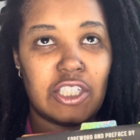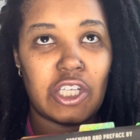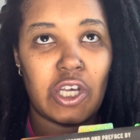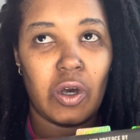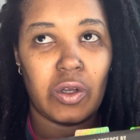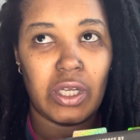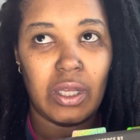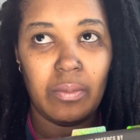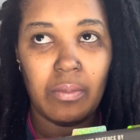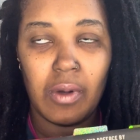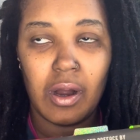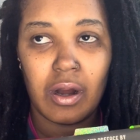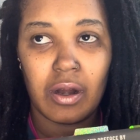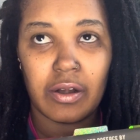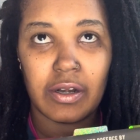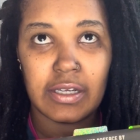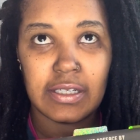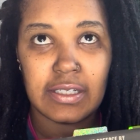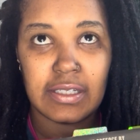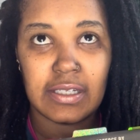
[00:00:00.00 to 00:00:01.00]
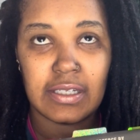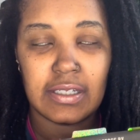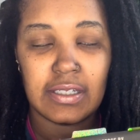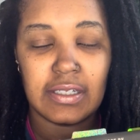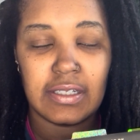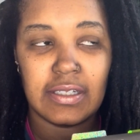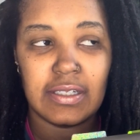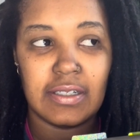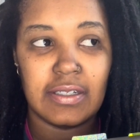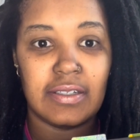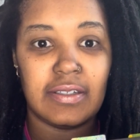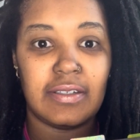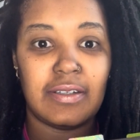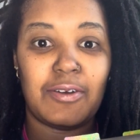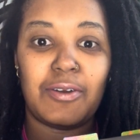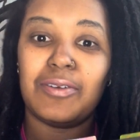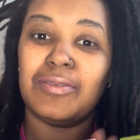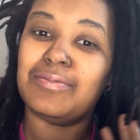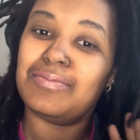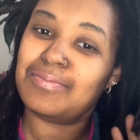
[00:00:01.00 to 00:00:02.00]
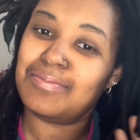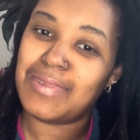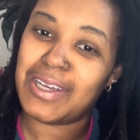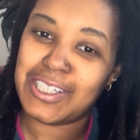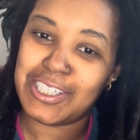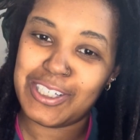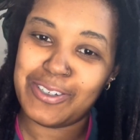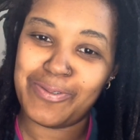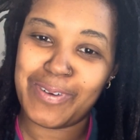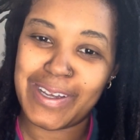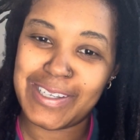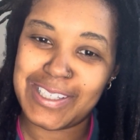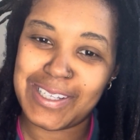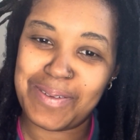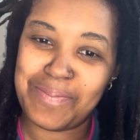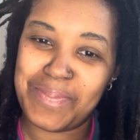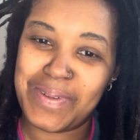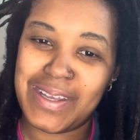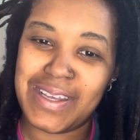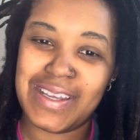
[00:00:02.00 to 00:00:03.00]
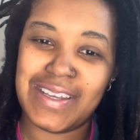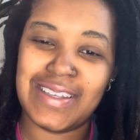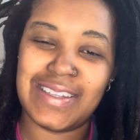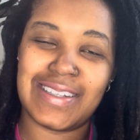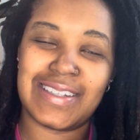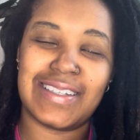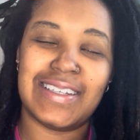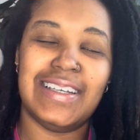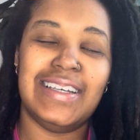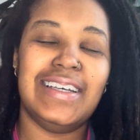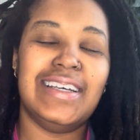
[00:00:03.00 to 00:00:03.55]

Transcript: Toni Morrison. May she rest in peace.